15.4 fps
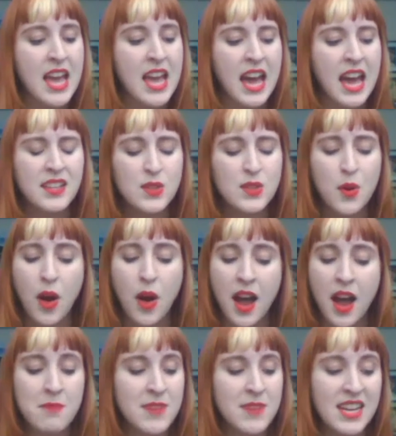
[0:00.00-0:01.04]
as though
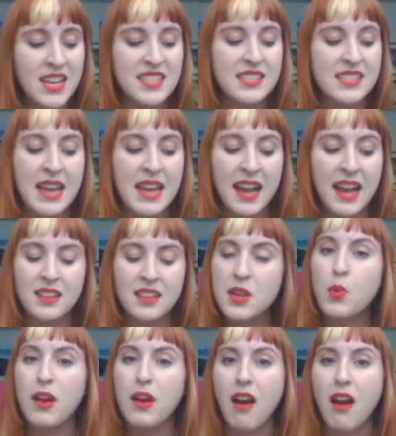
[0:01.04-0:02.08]
I'm not exactly
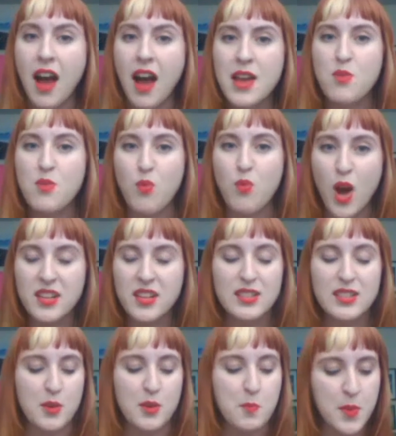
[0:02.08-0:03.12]
where I want
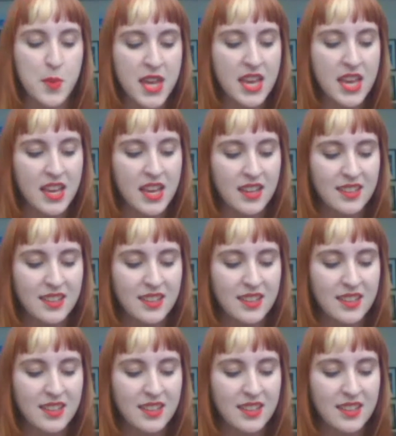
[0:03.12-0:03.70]
to be.